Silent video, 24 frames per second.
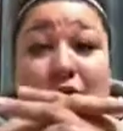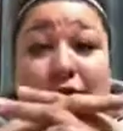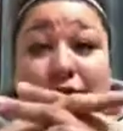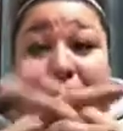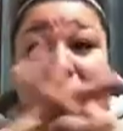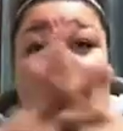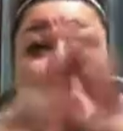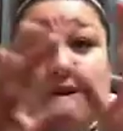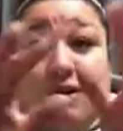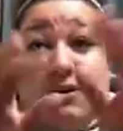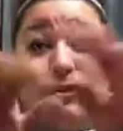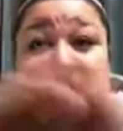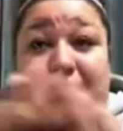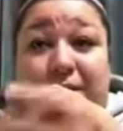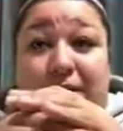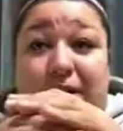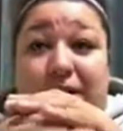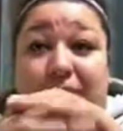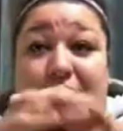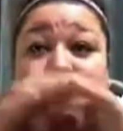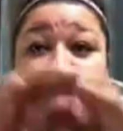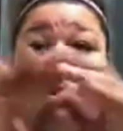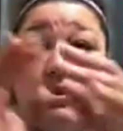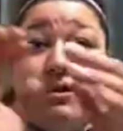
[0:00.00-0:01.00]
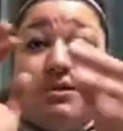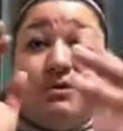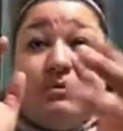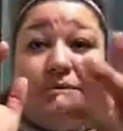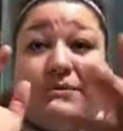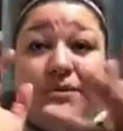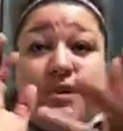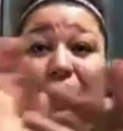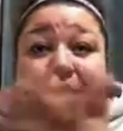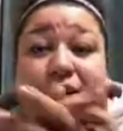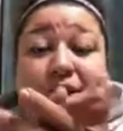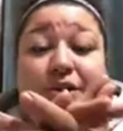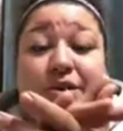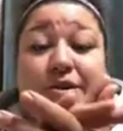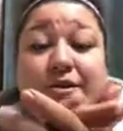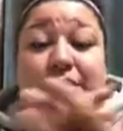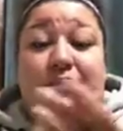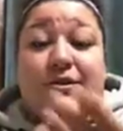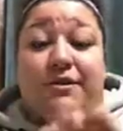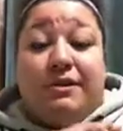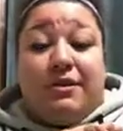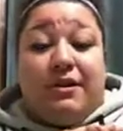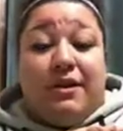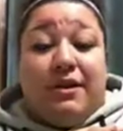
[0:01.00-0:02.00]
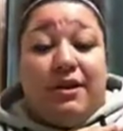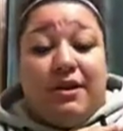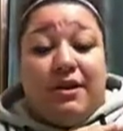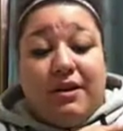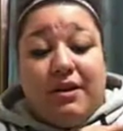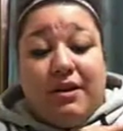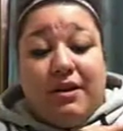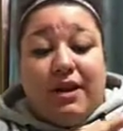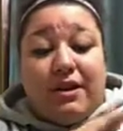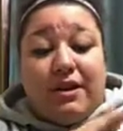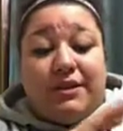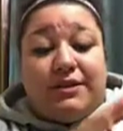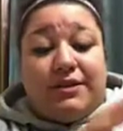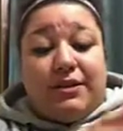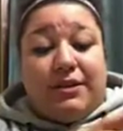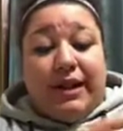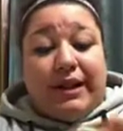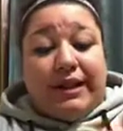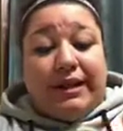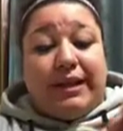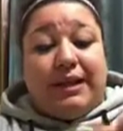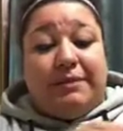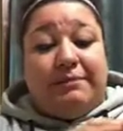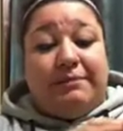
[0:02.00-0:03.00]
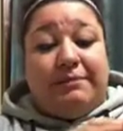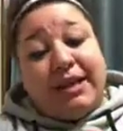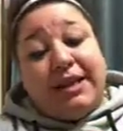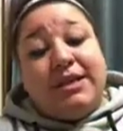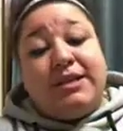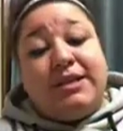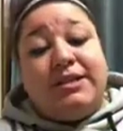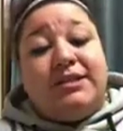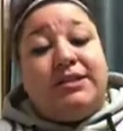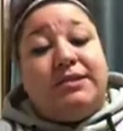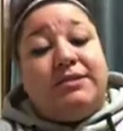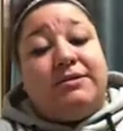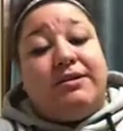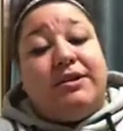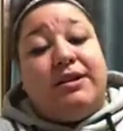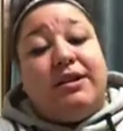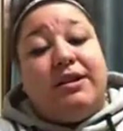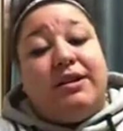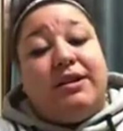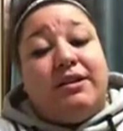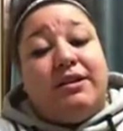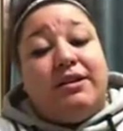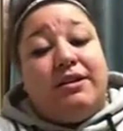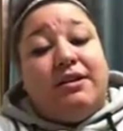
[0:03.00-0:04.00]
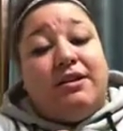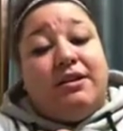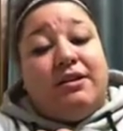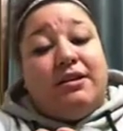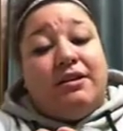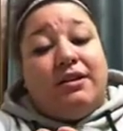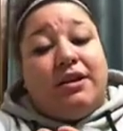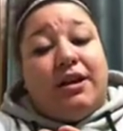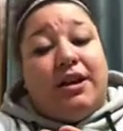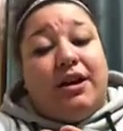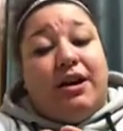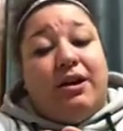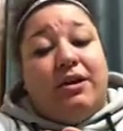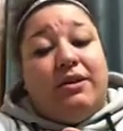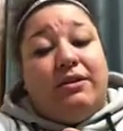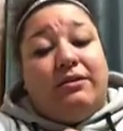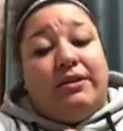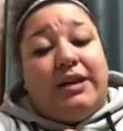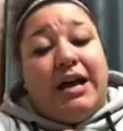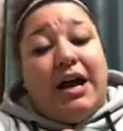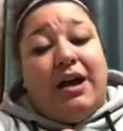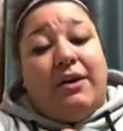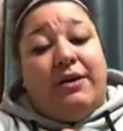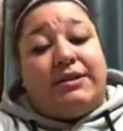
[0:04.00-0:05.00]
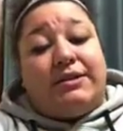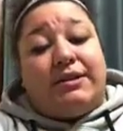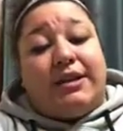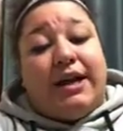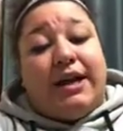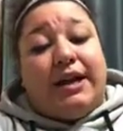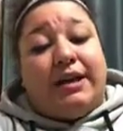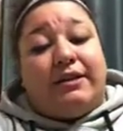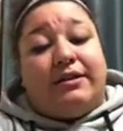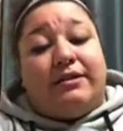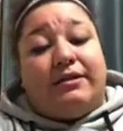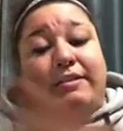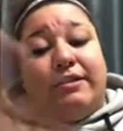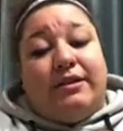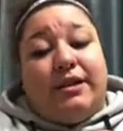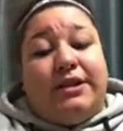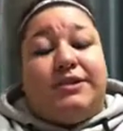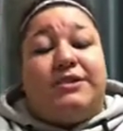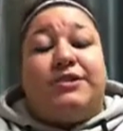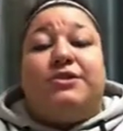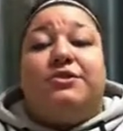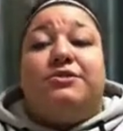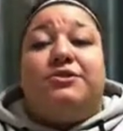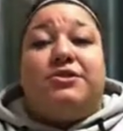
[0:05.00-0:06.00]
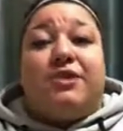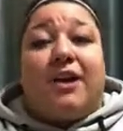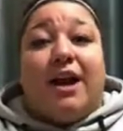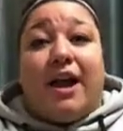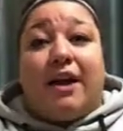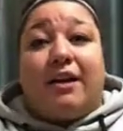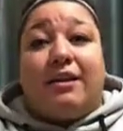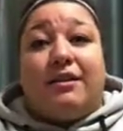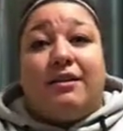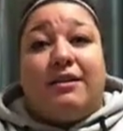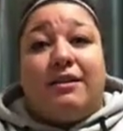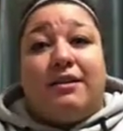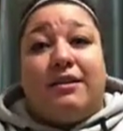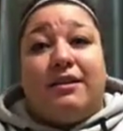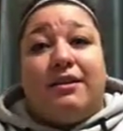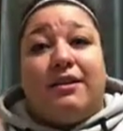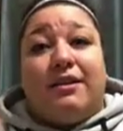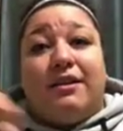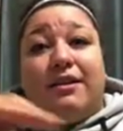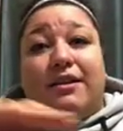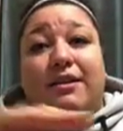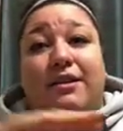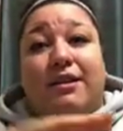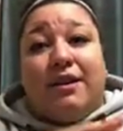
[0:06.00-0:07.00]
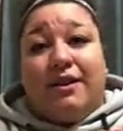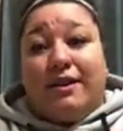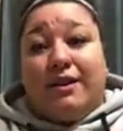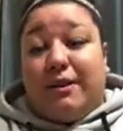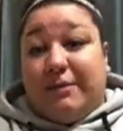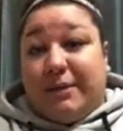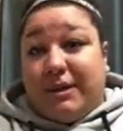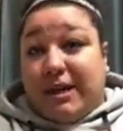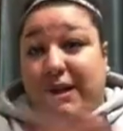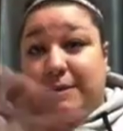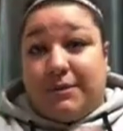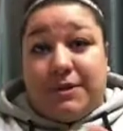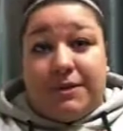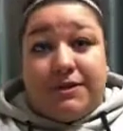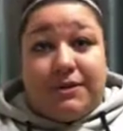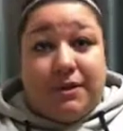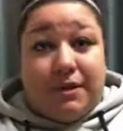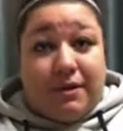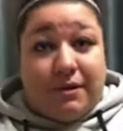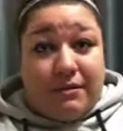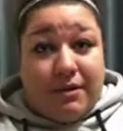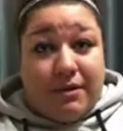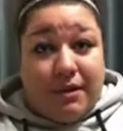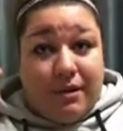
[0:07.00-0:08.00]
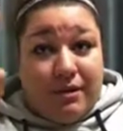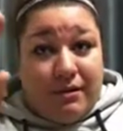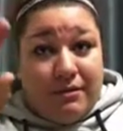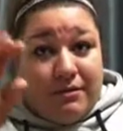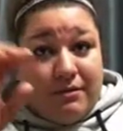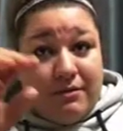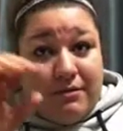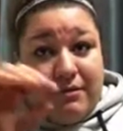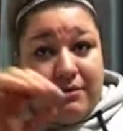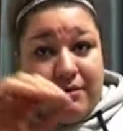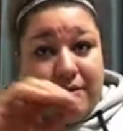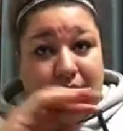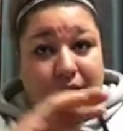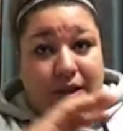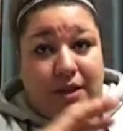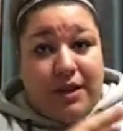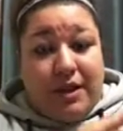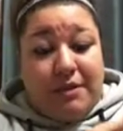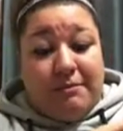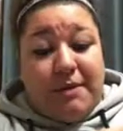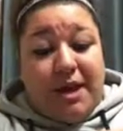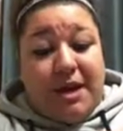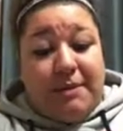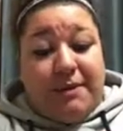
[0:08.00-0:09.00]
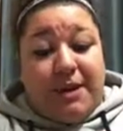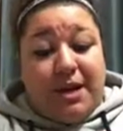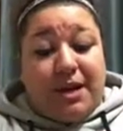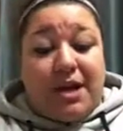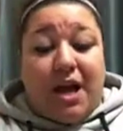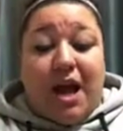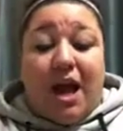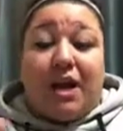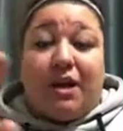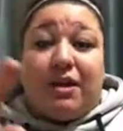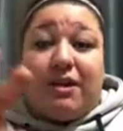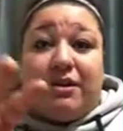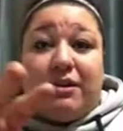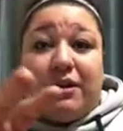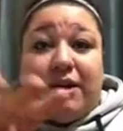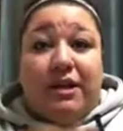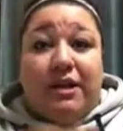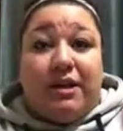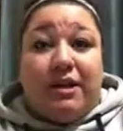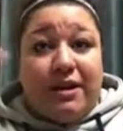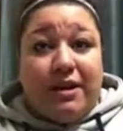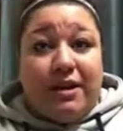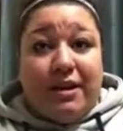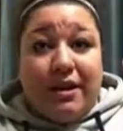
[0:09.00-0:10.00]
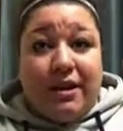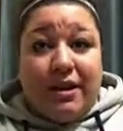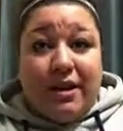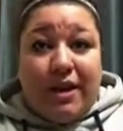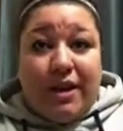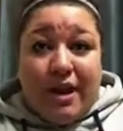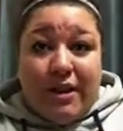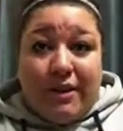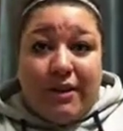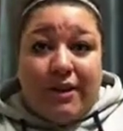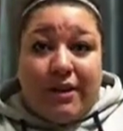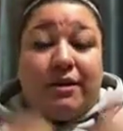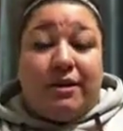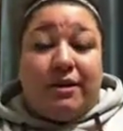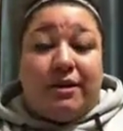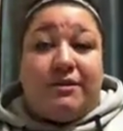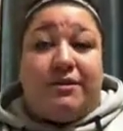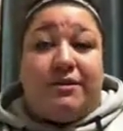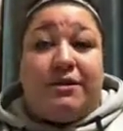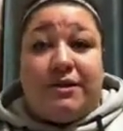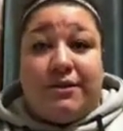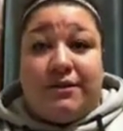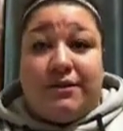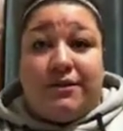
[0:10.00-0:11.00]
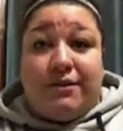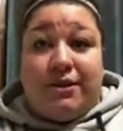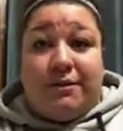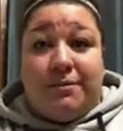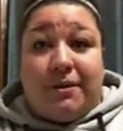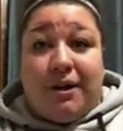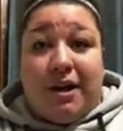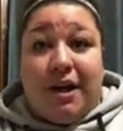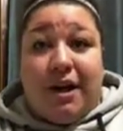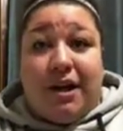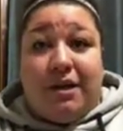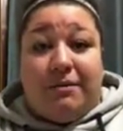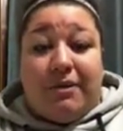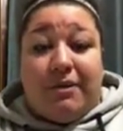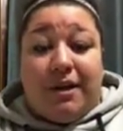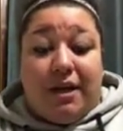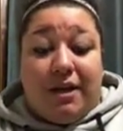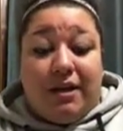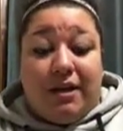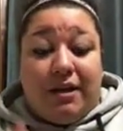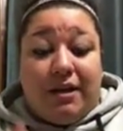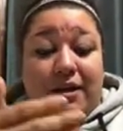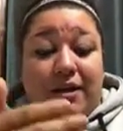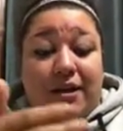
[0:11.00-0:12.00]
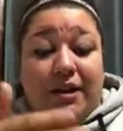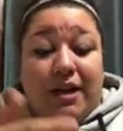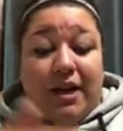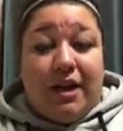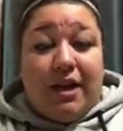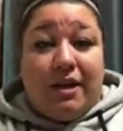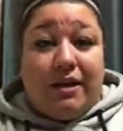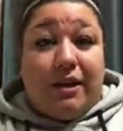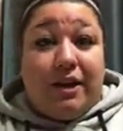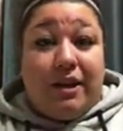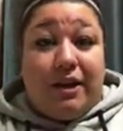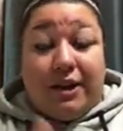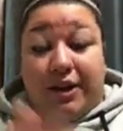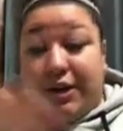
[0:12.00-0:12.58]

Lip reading: overgrown road and so like getting back into it, now it's like a 2-track. And then it becomes a dirt road, and then maybe a concrete, and then it turns into super highway. And like